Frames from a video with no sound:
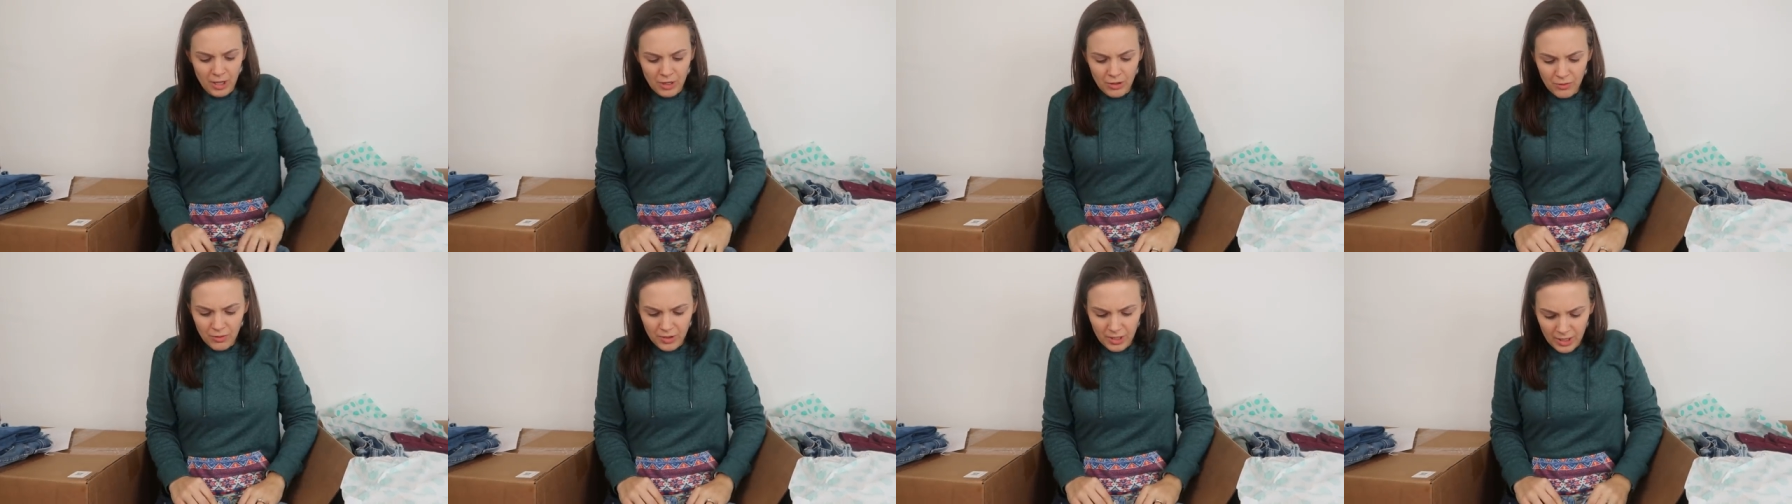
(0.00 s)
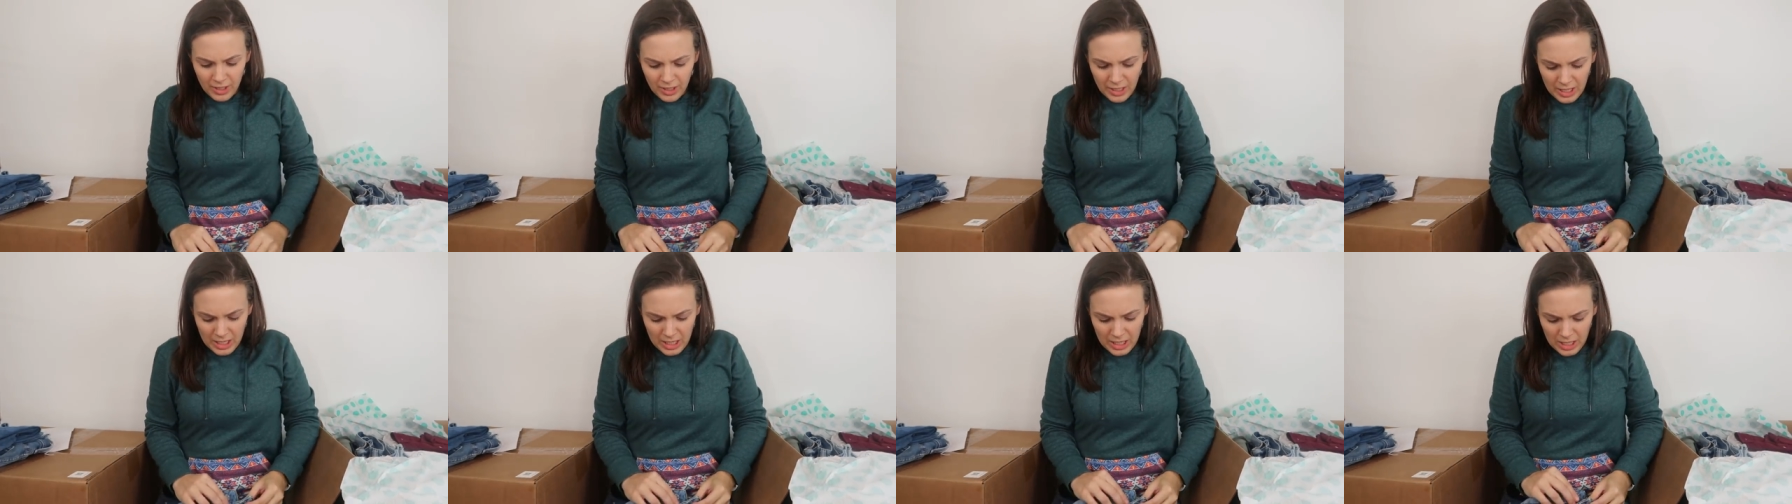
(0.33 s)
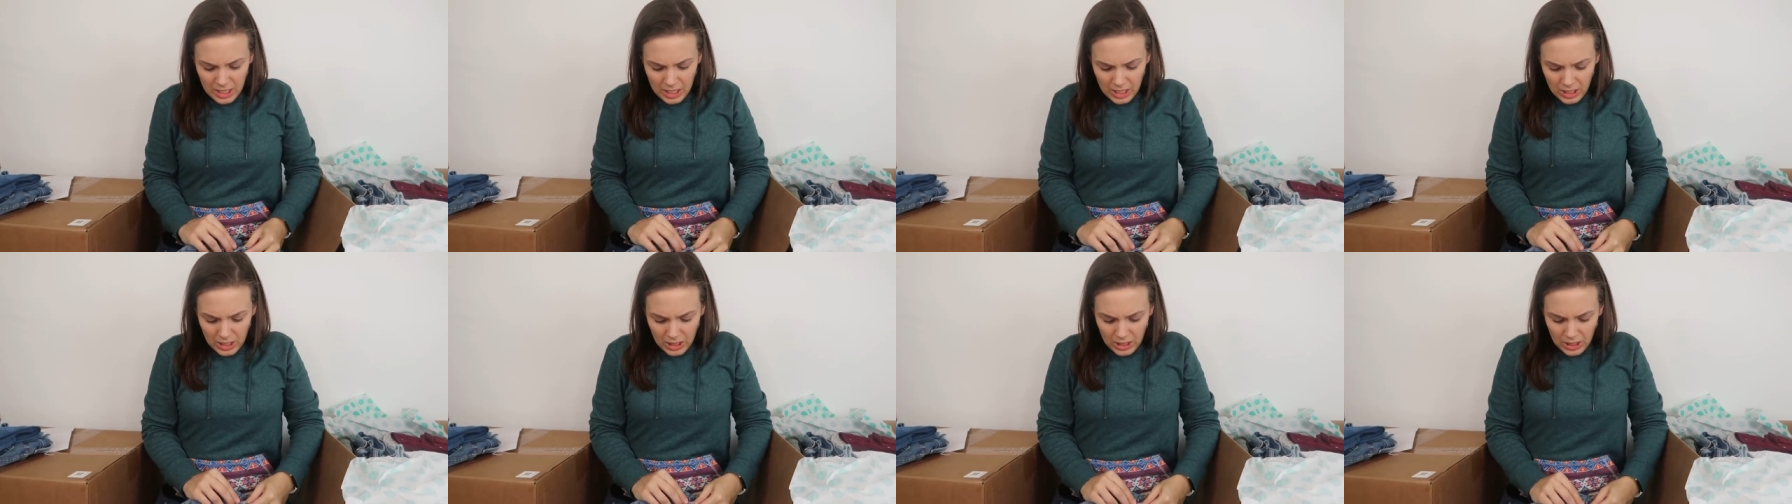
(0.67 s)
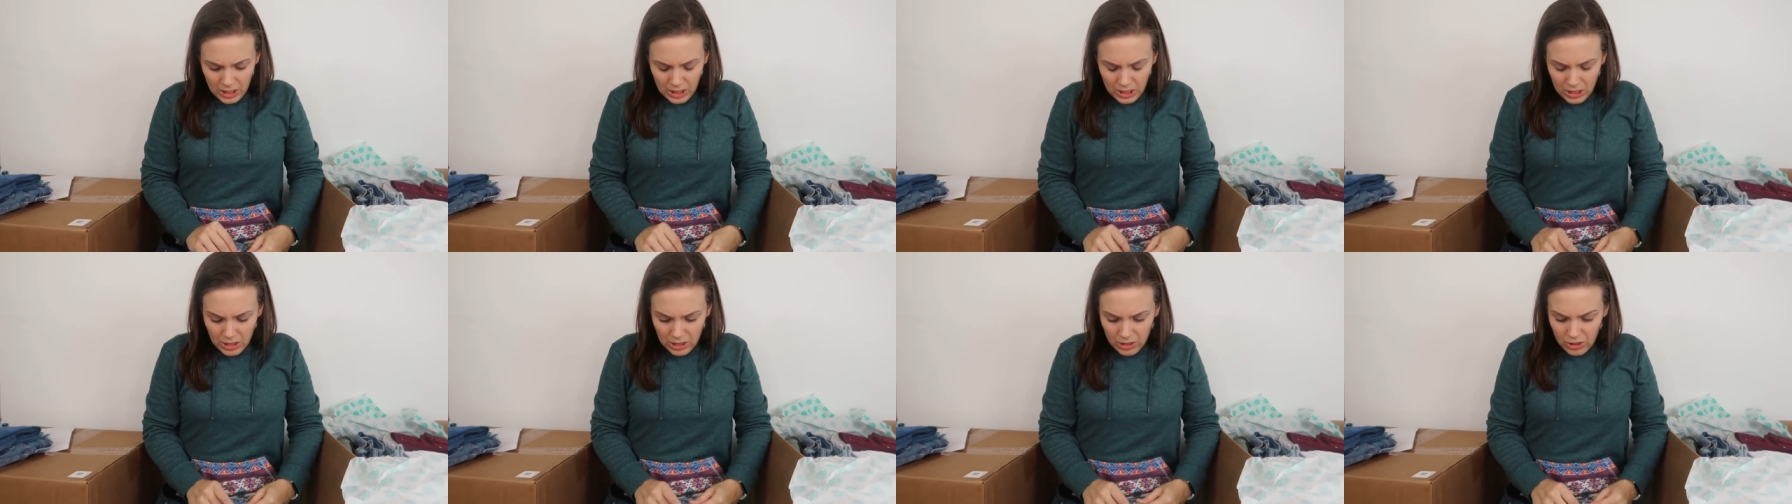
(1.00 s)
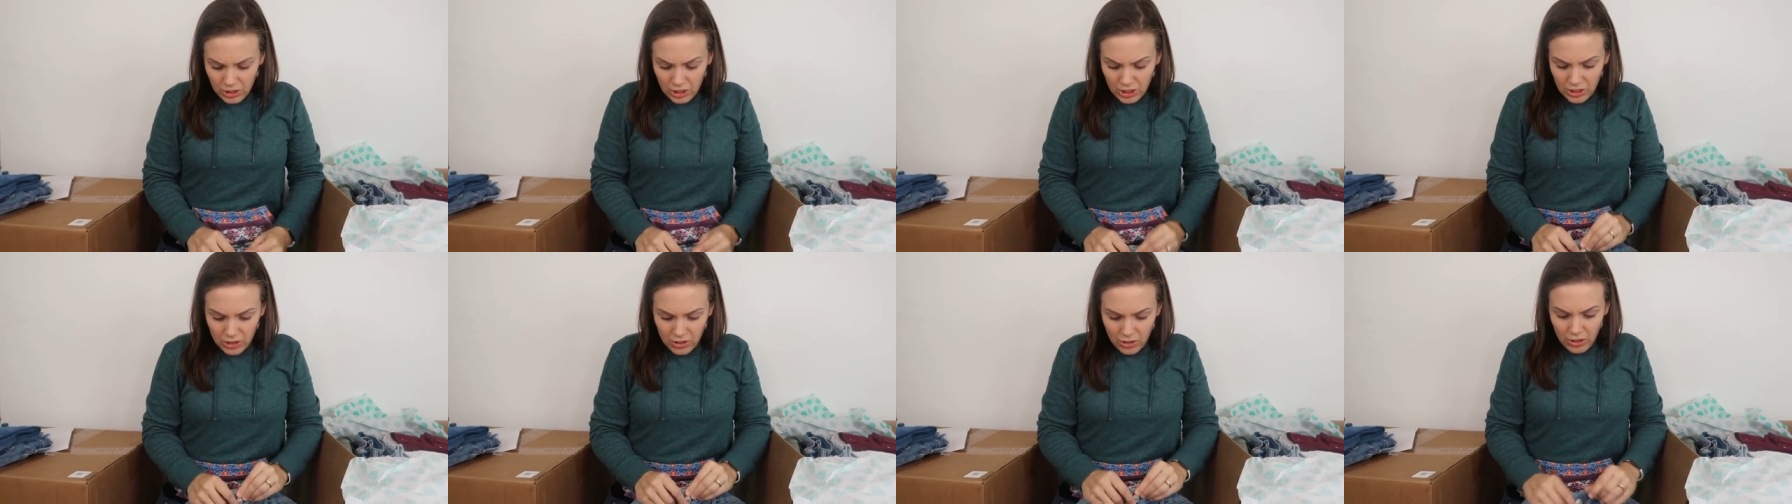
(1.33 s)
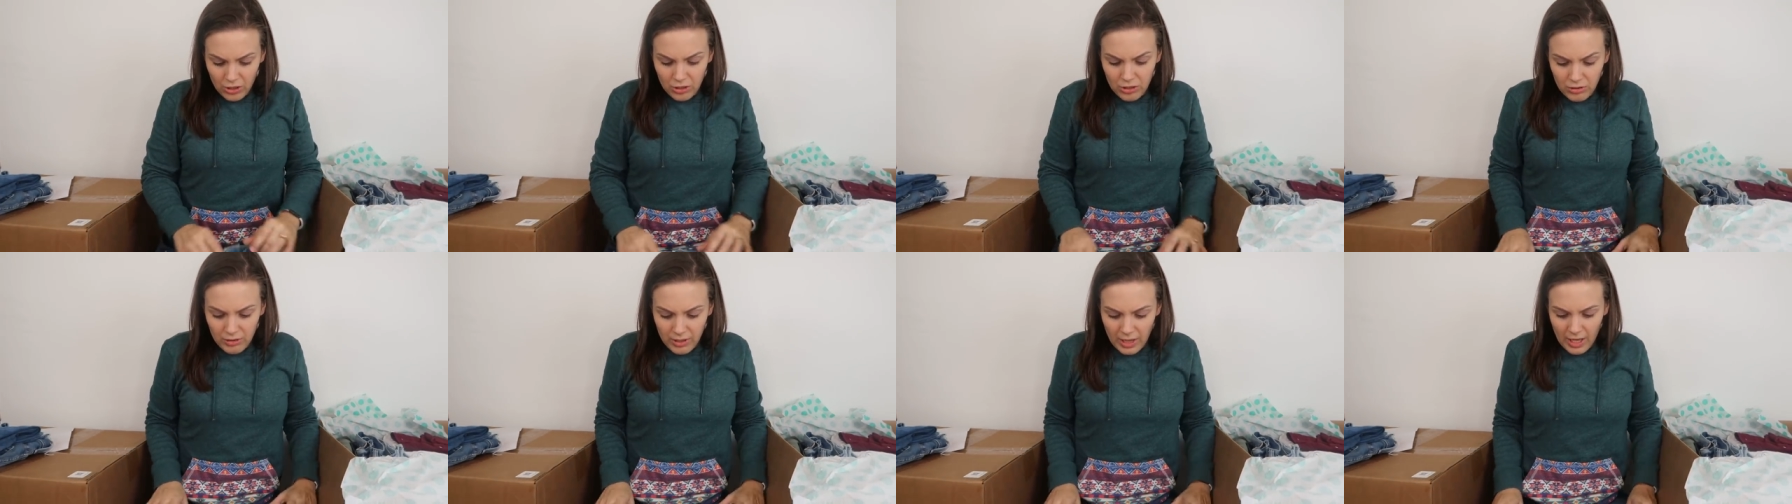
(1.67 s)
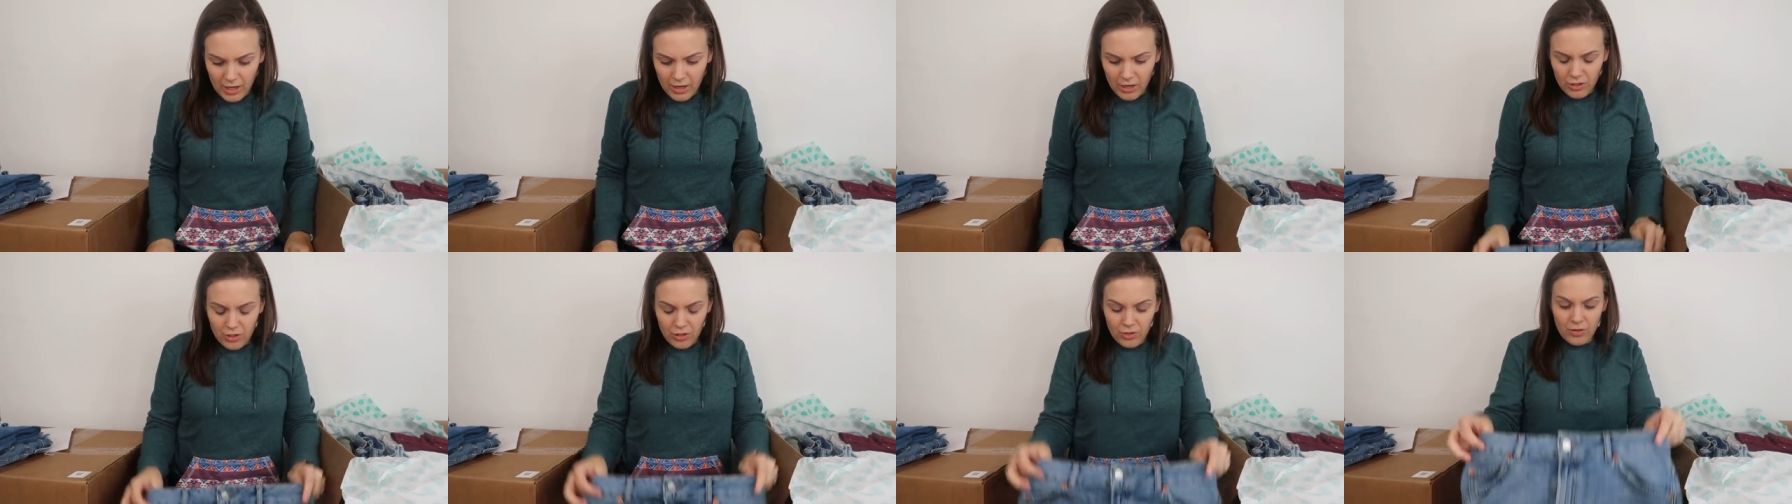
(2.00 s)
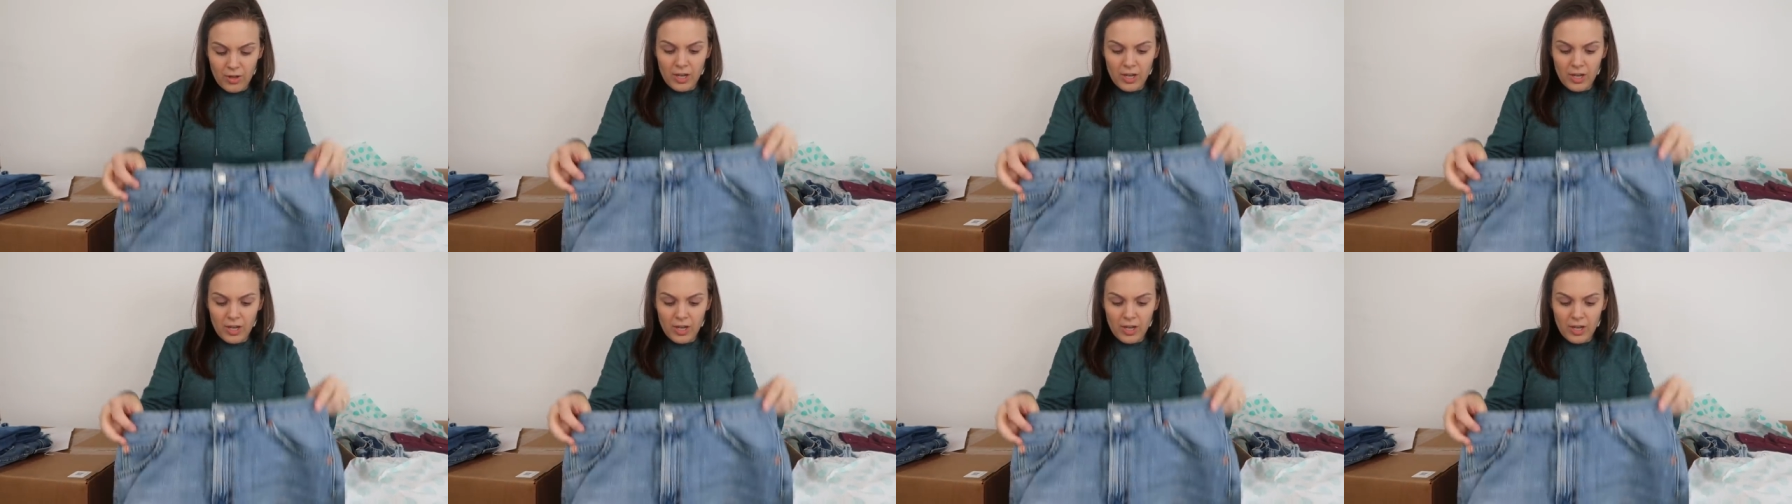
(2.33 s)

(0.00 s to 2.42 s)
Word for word: I don't think jean skirts are that on